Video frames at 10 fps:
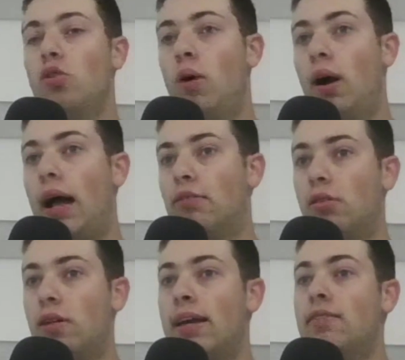I
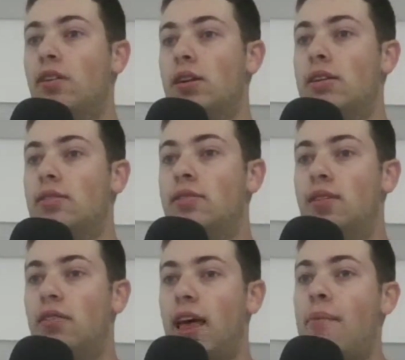really like. He
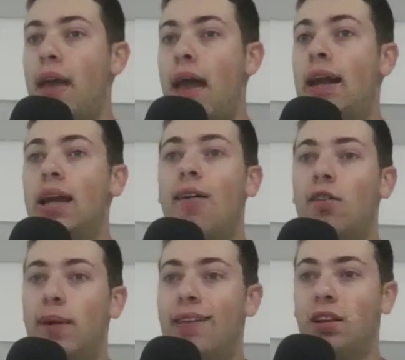does NBA and
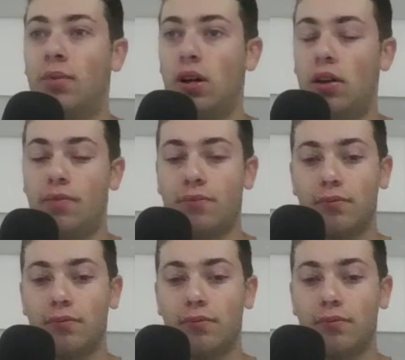college basketball.